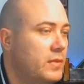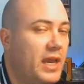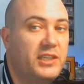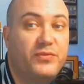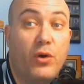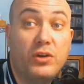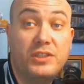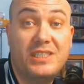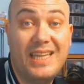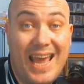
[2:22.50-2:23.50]
As far as
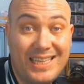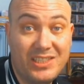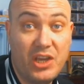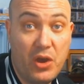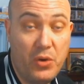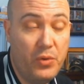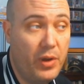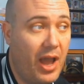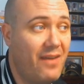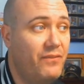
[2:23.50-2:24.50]
stats
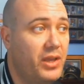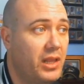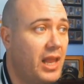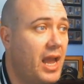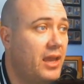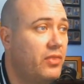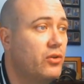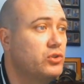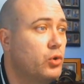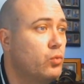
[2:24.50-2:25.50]
go, I feel like
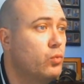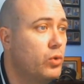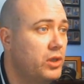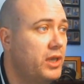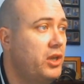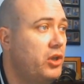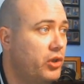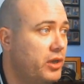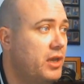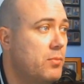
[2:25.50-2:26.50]
there's a really
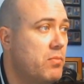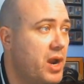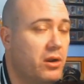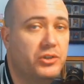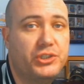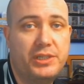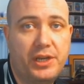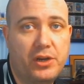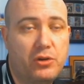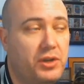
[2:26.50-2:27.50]
good comparison
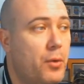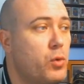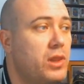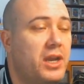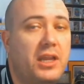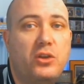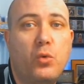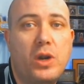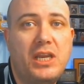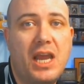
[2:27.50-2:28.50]
here. Now we're looking at
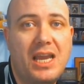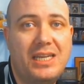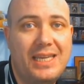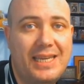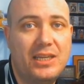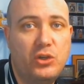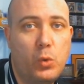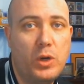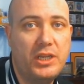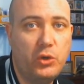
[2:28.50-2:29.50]
twenty nineteen and
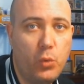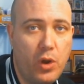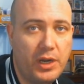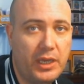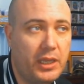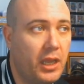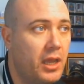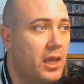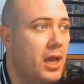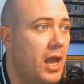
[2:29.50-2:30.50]
twenty twenty
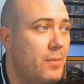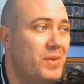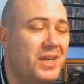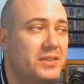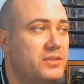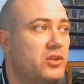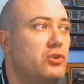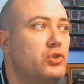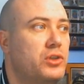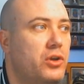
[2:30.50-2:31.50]
uh, because
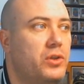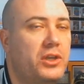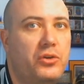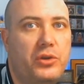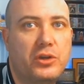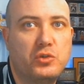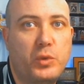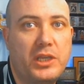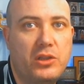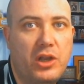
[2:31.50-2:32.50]
those are the only two years
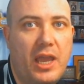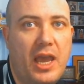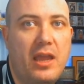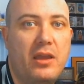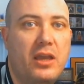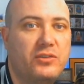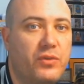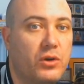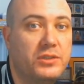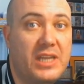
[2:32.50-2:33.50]
we can look at as
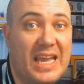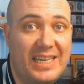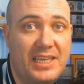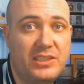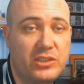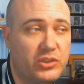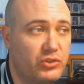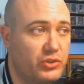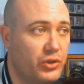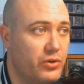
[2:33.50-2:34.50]
far as Tatis is
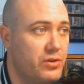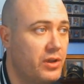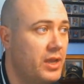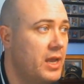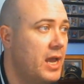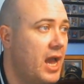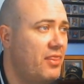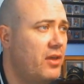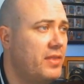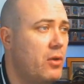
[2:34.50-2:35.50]
concerned. I
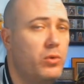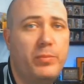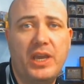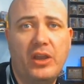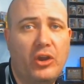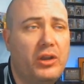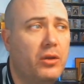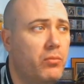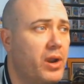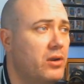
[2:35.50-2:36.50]
thought that would be a good
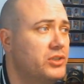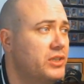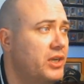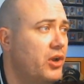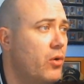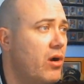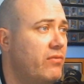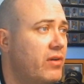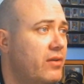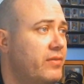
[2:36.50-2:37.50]
comparison to go
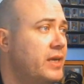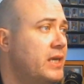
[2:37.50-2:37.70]
off of.